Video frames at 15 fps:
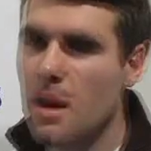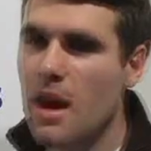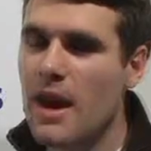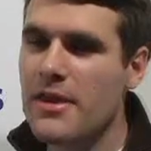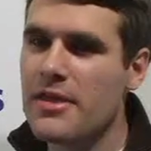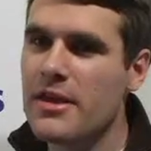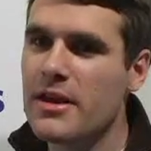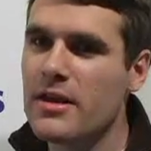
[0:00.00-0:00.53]

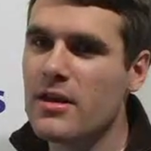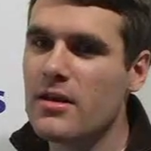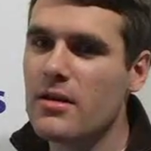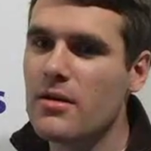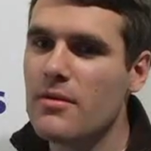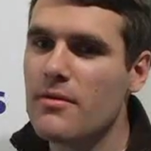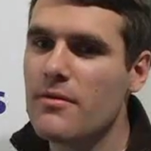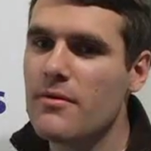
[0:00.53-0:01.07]
I think
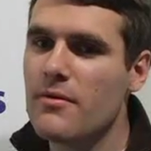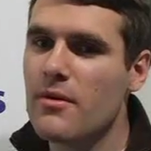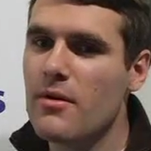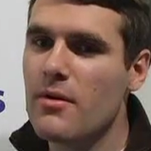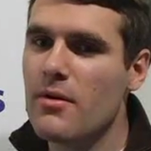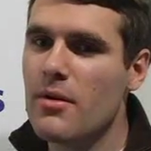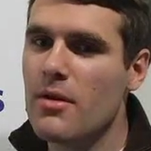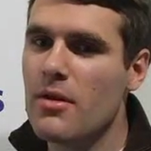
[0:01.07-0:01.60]

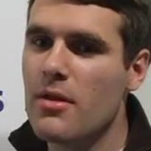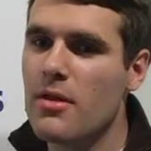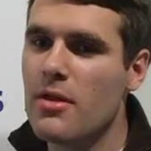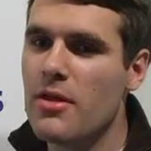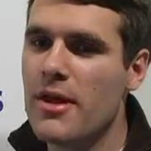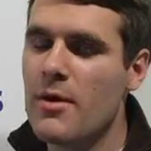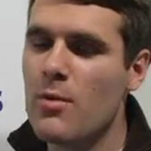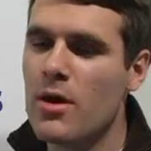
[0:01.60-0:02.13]

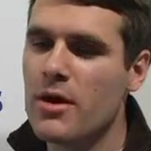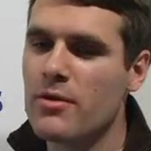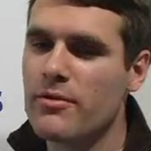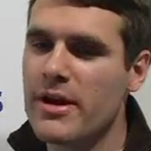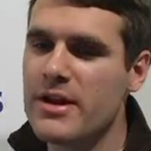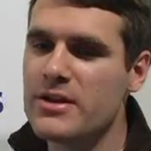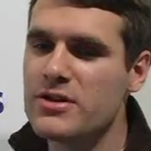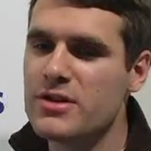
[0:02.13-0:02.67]
they want a
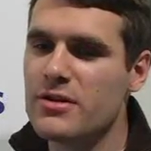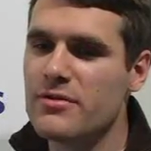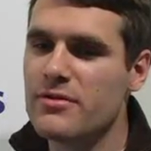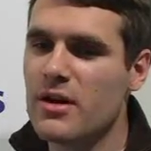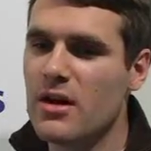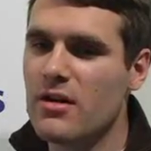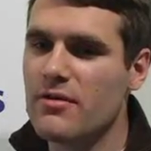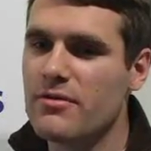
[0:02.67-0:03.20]
range
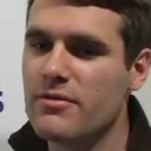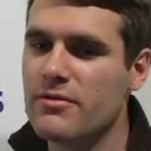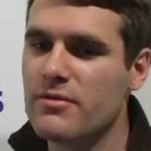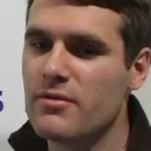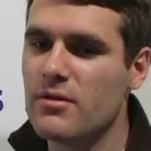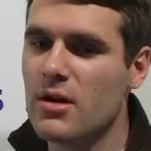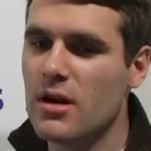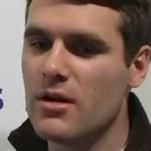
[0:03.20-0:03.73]
of